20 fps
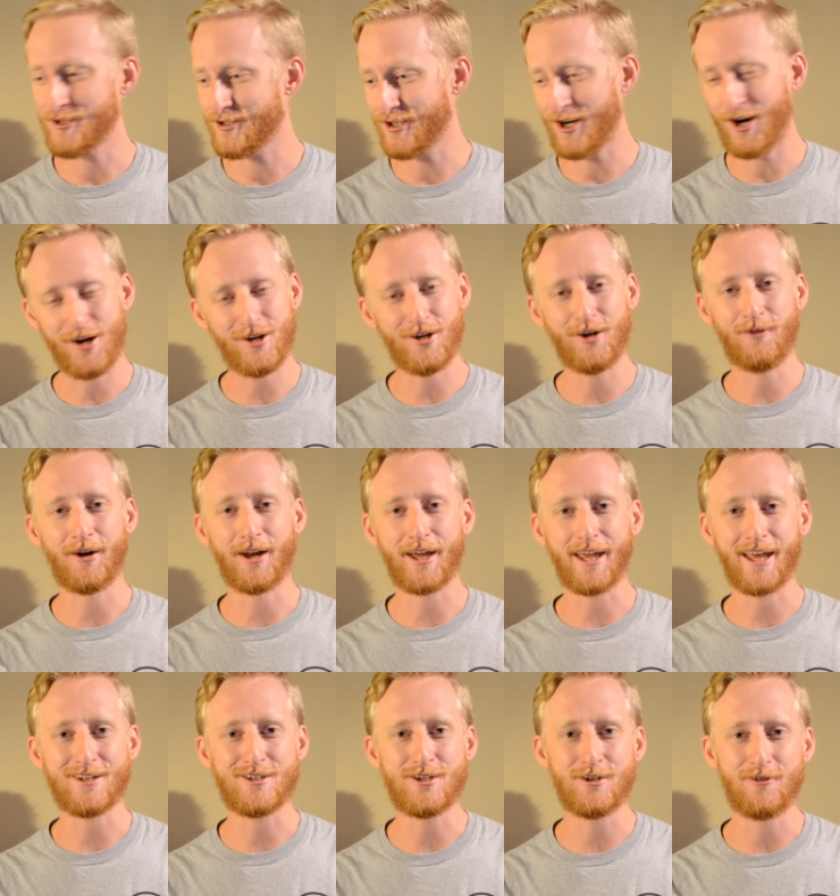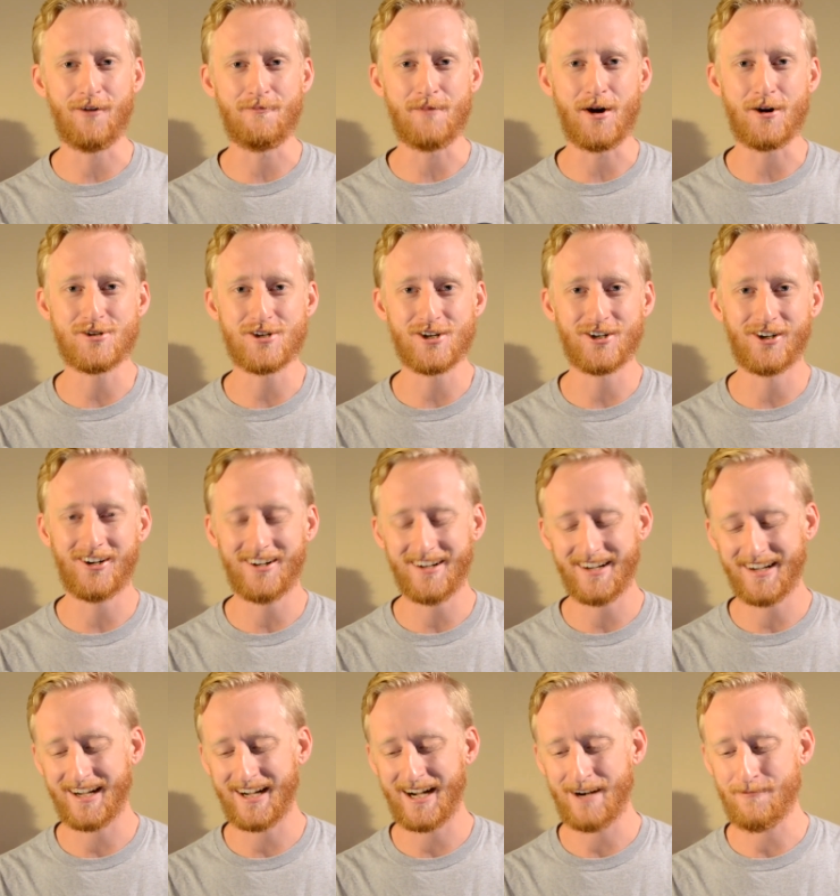Sorry, I don't want to get too emotional
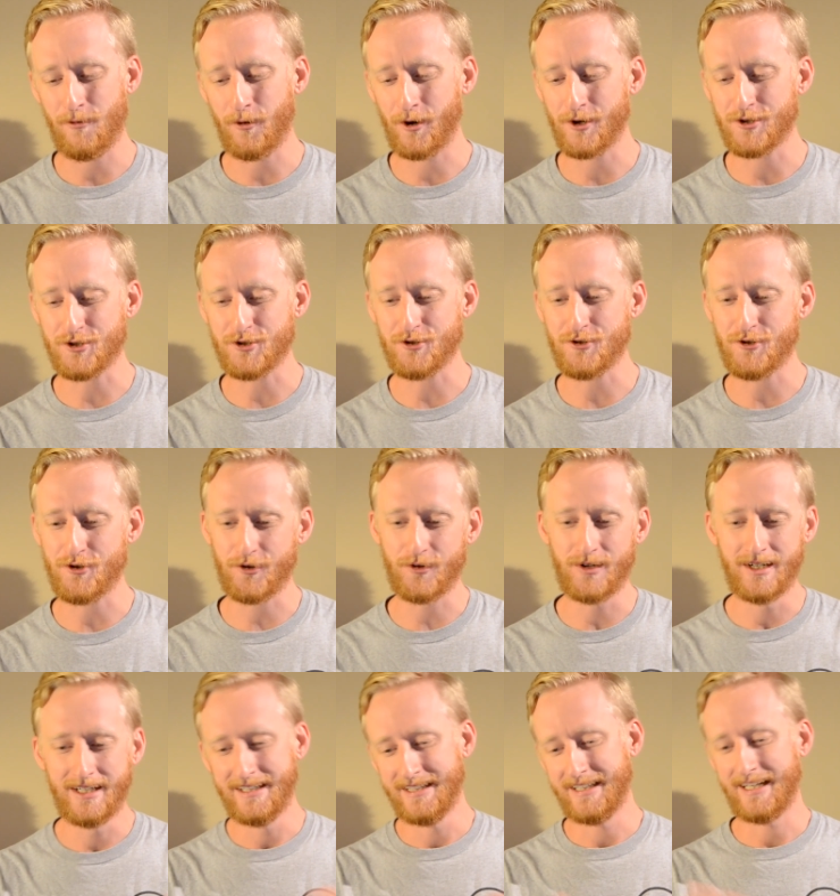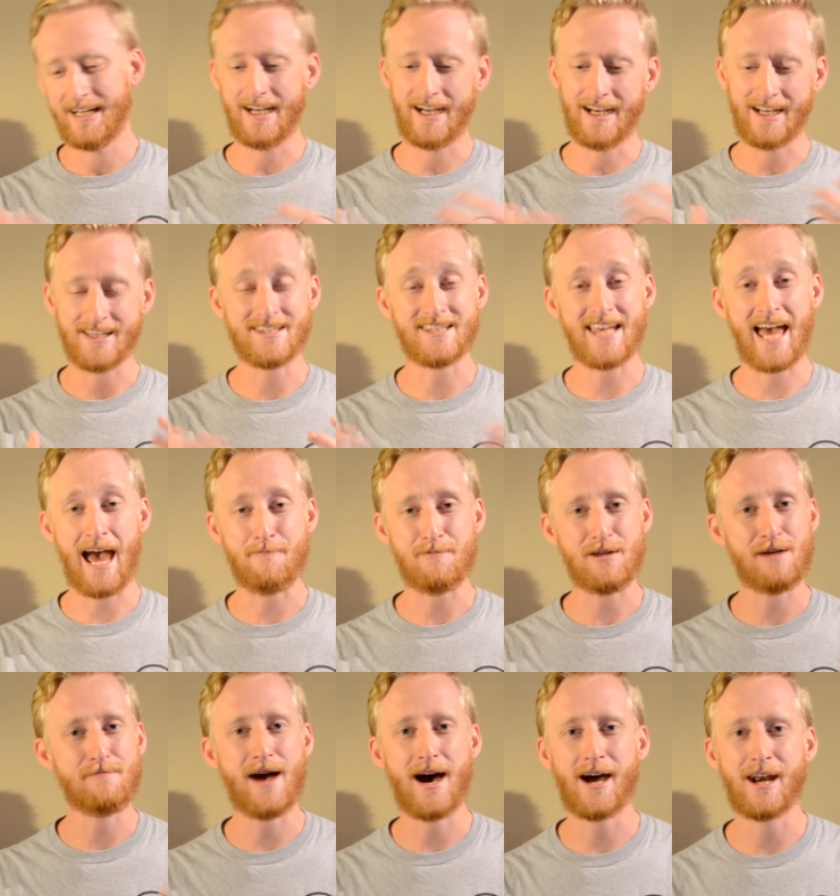uh, or too uh,
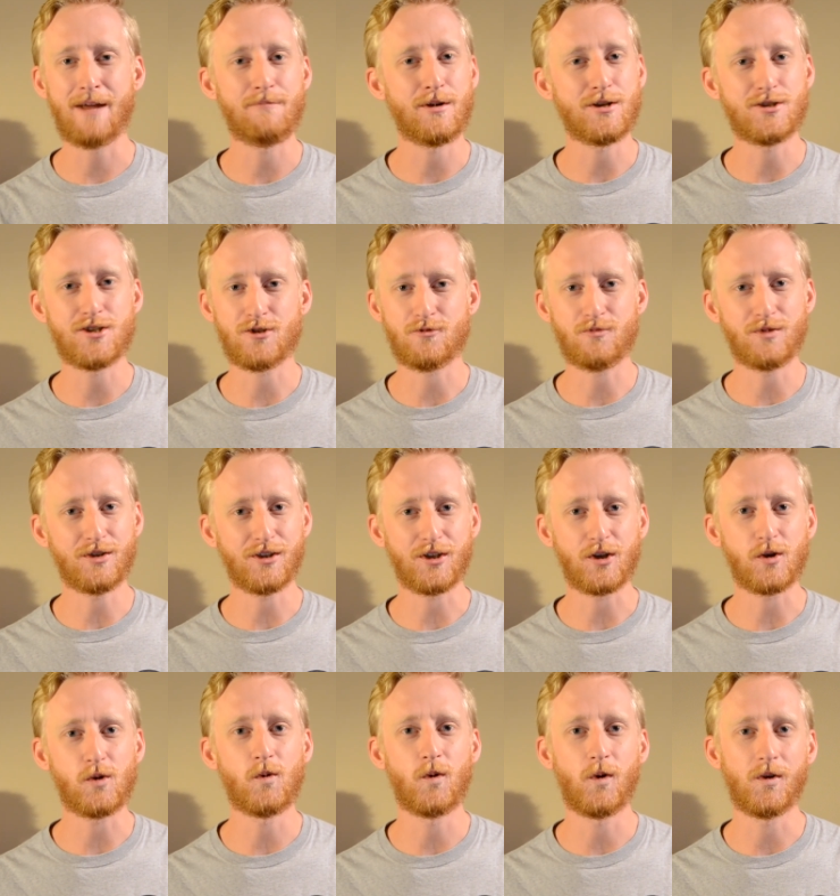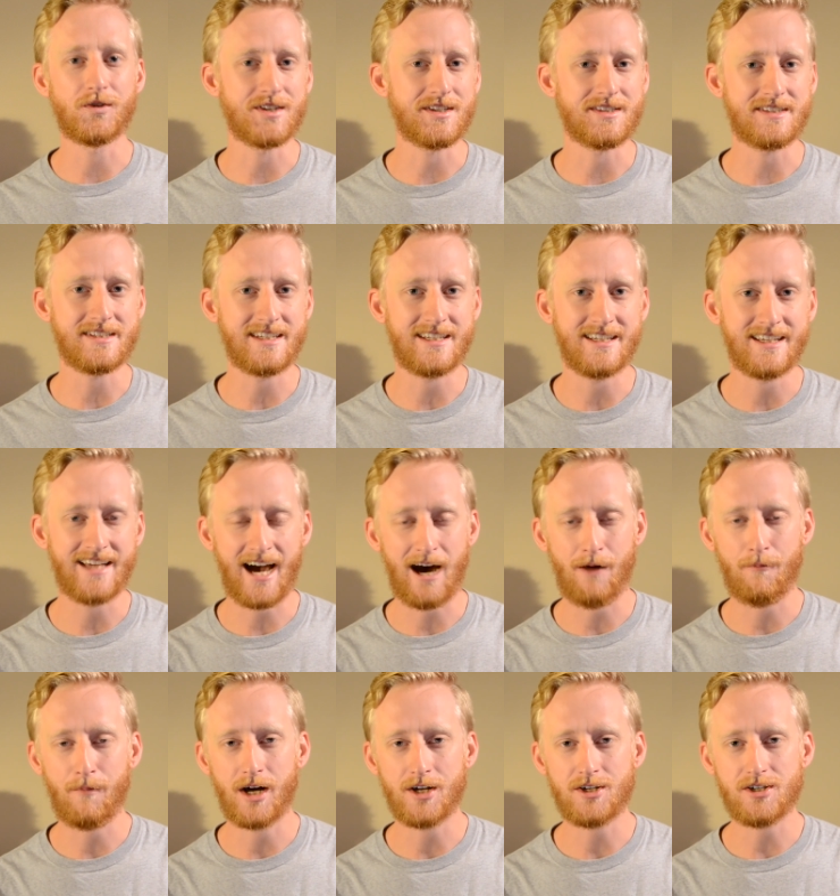sappy about it, but just really cool to see
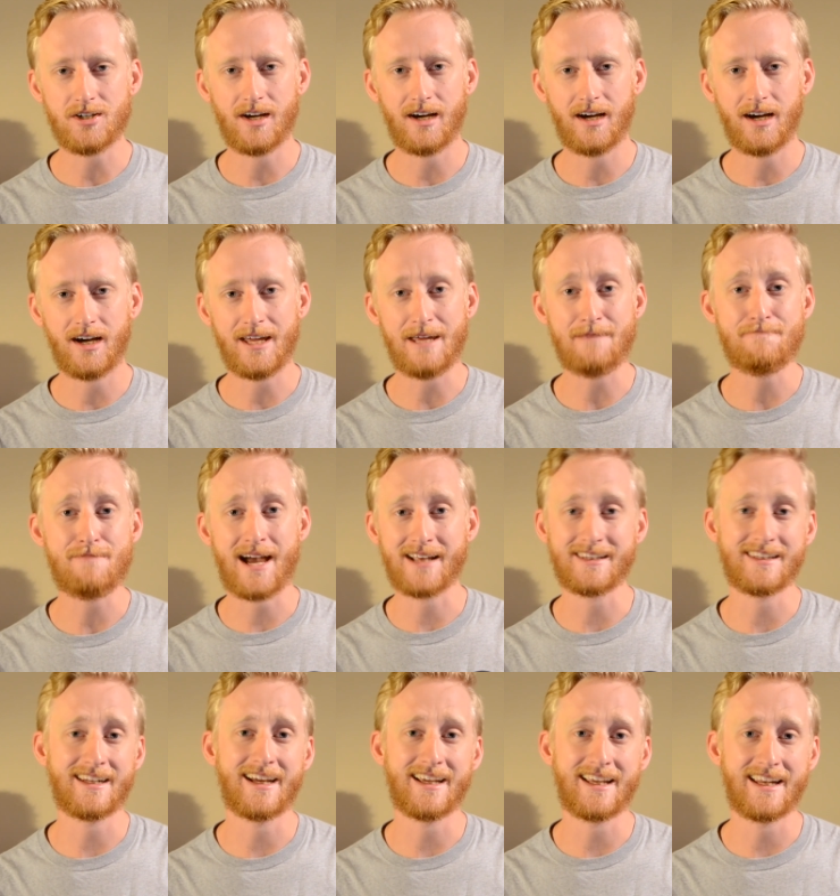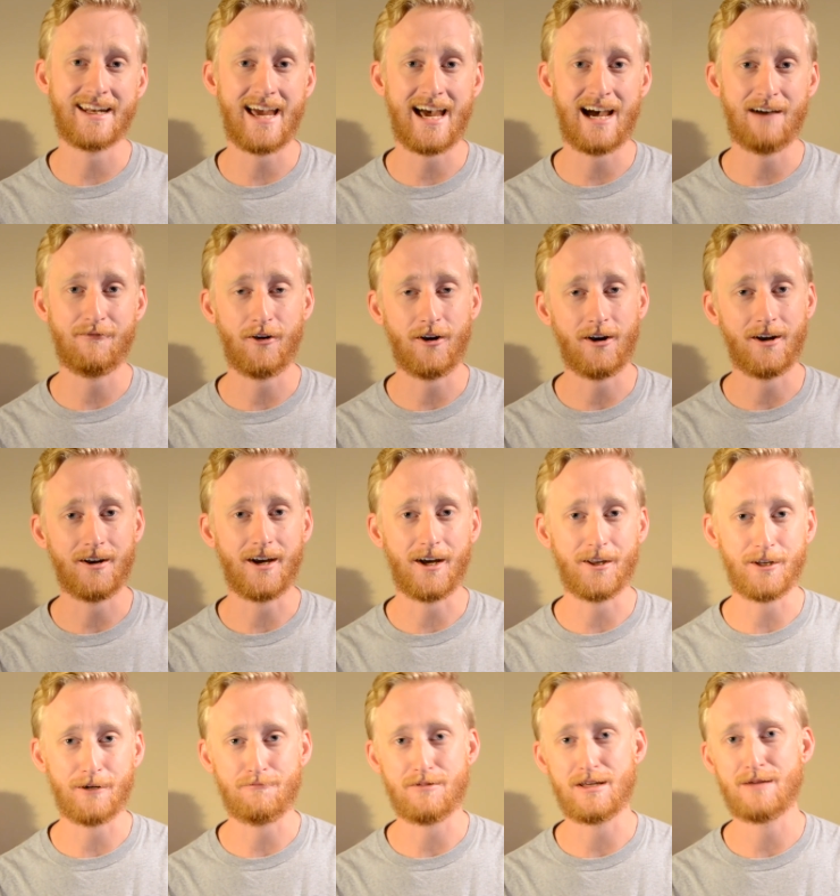how much uh, impact that I can have on
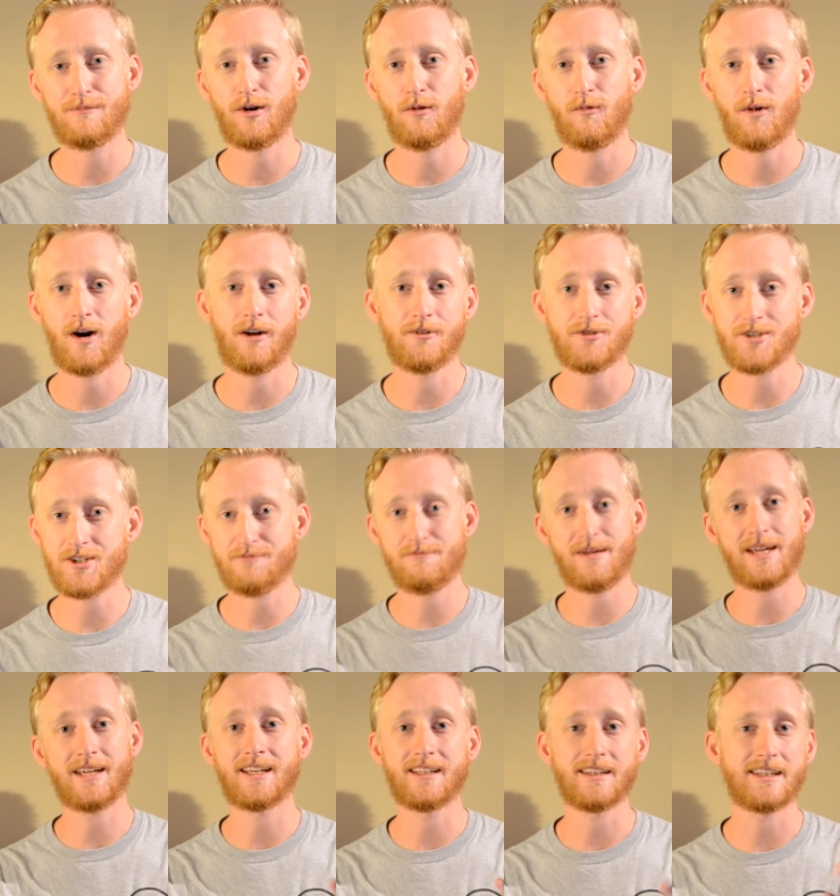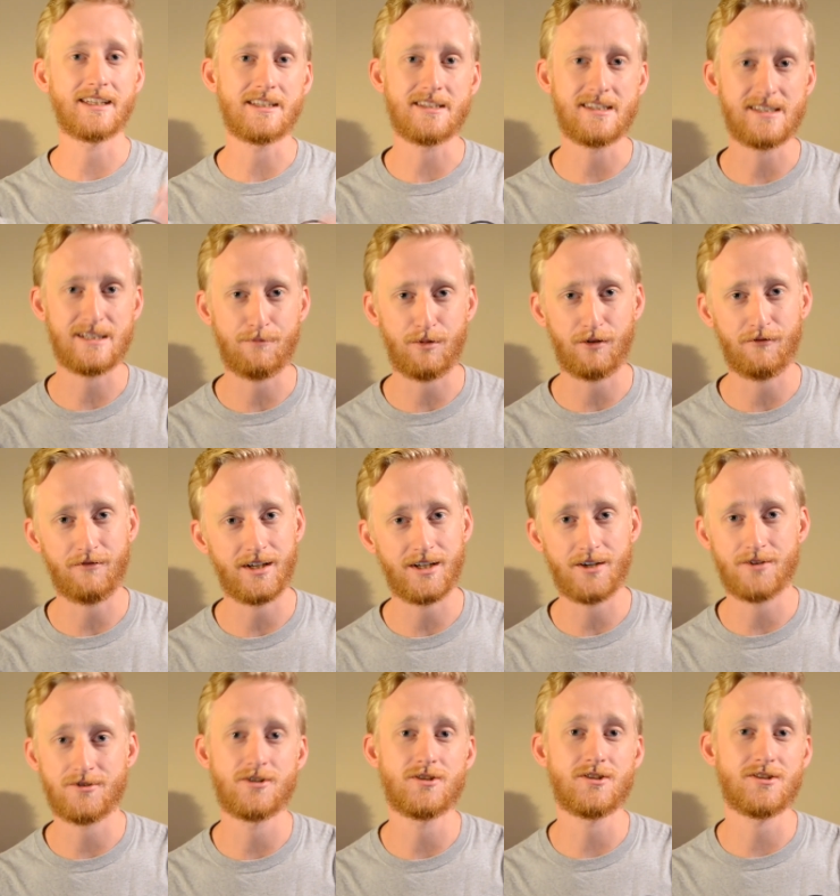other people while just making these simple
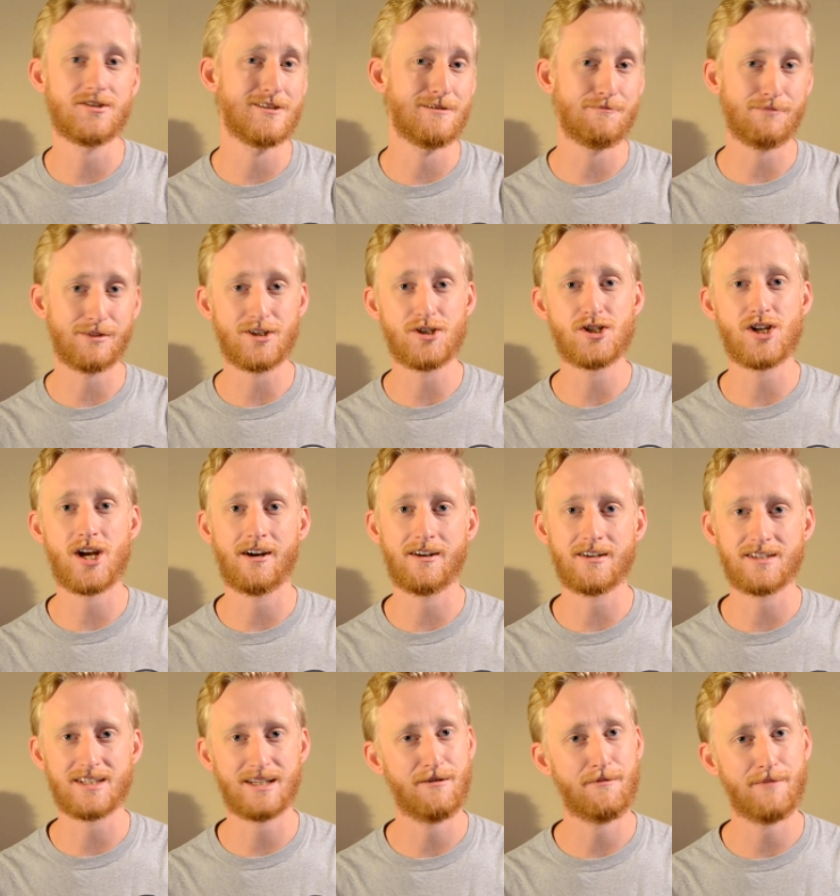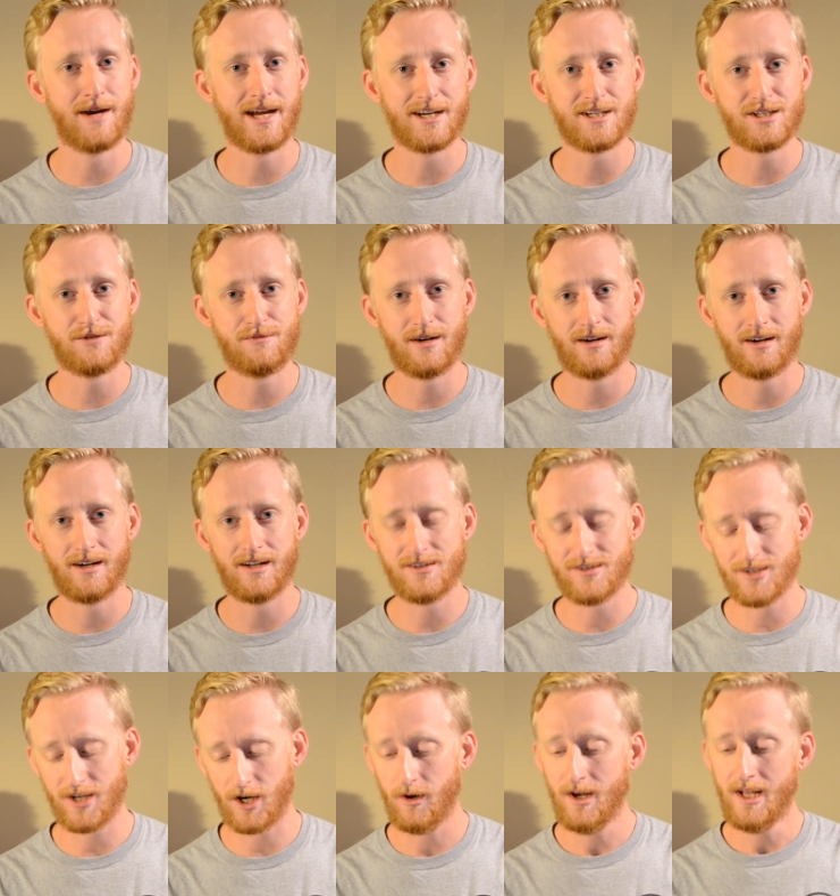videos and just simply sharing some of my experience.
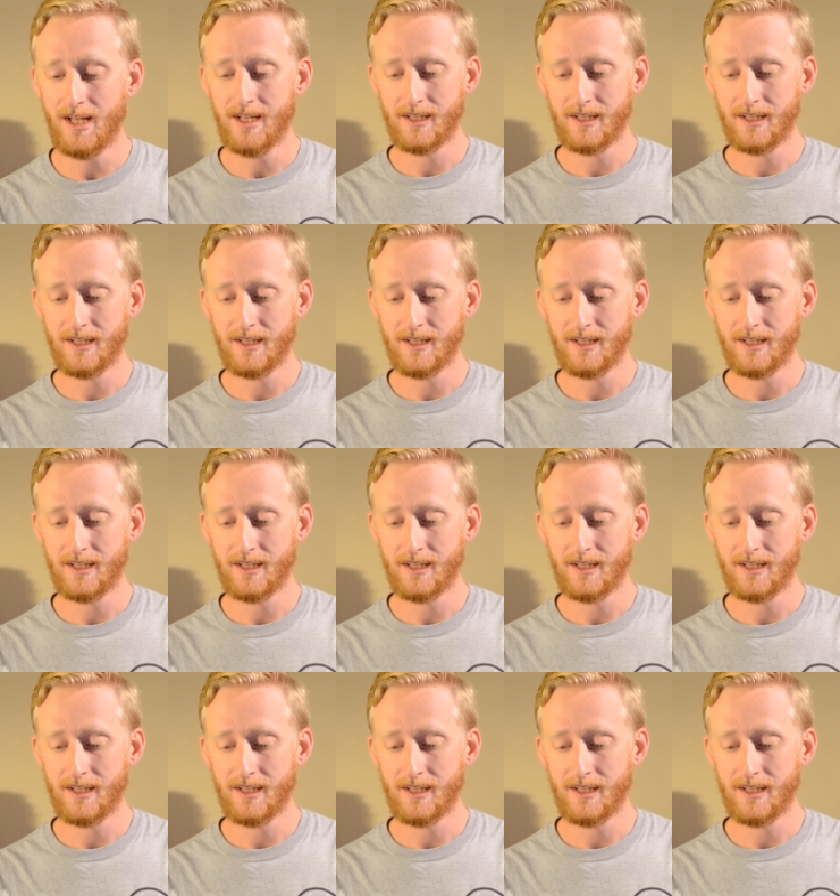So